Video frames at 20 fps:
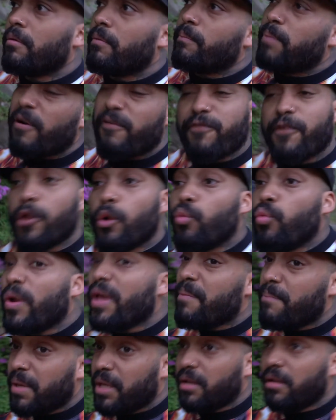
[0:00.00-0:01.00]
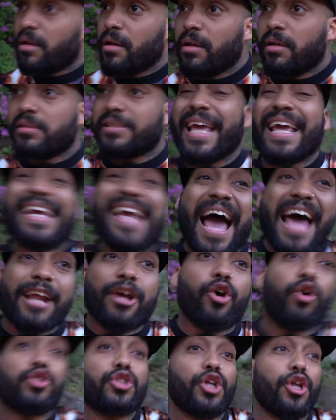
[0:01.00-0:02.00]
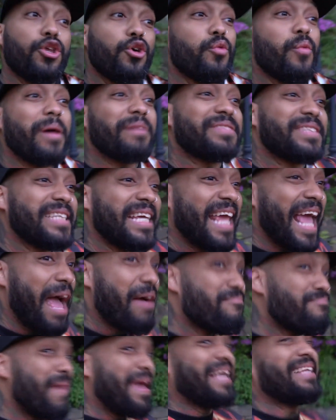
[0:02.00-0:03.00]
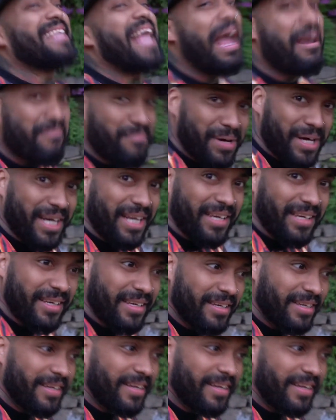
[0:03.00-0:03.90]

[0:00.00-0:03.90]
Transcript: But for the women, they got to go to the UFC and make that money.